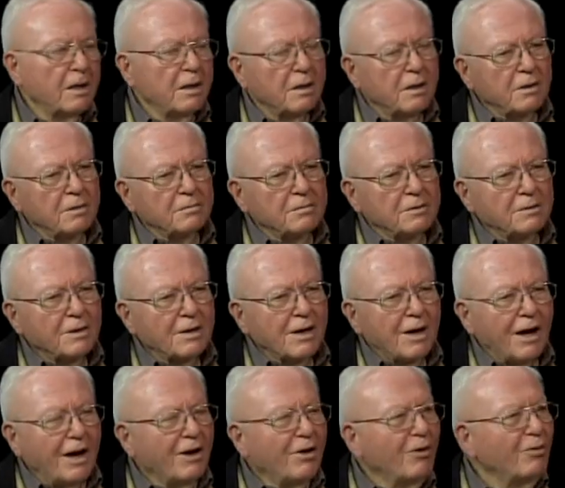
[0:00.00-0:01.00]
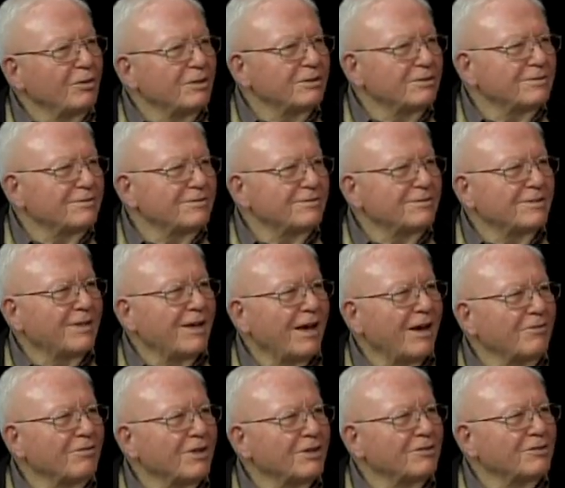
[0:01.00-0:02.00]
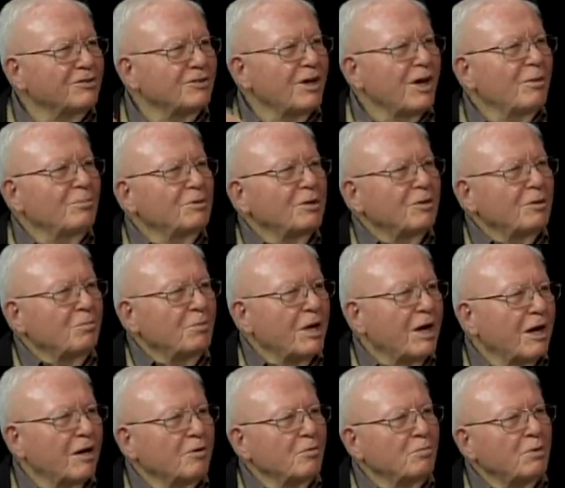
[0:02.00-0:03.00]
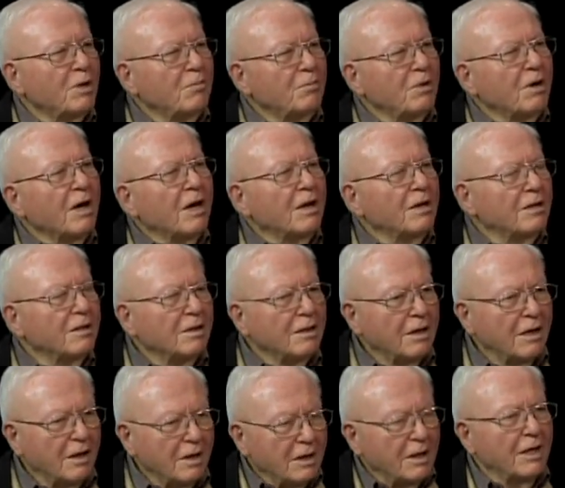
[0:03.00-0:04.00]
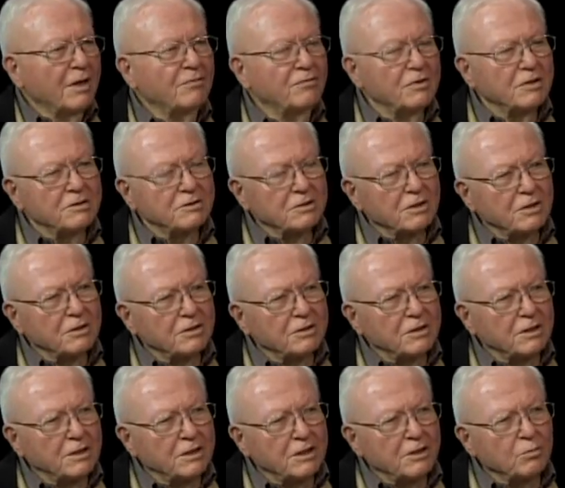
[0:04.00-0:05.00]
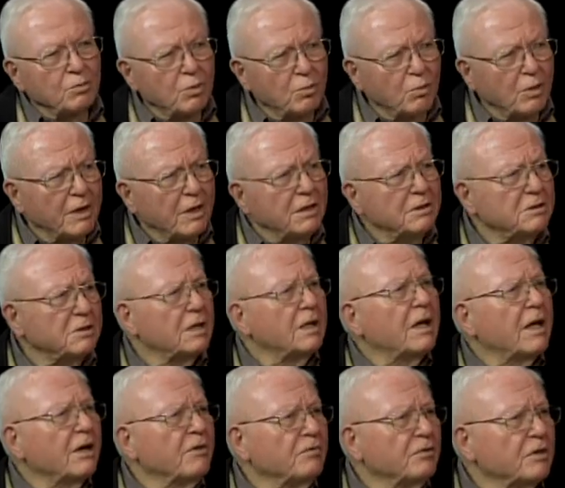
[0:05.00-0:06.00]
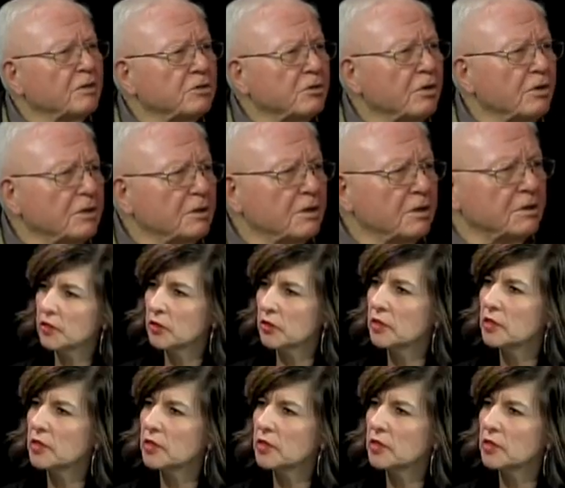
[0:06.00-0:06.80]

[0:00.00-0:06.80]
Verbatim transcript: uh, I always have that stamped in the back of my mind. A life that's good to lead. Well, what is a life, a life that's, good, that's to good,